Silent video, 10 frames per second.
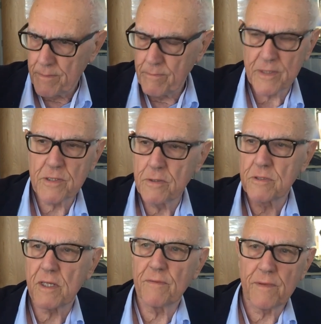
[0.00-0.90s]
must do
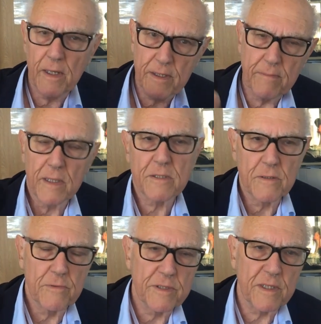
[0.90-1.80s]
safeguarding, must
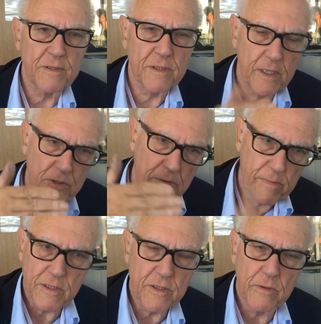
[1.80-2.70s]
do resuscitation,
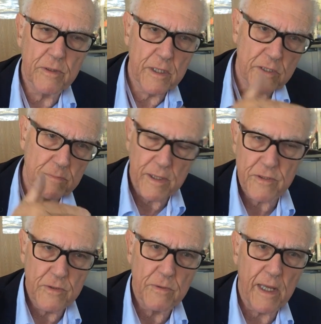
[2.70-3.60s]
must do this,
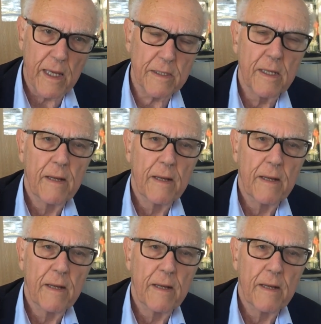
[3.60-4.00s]
must do that,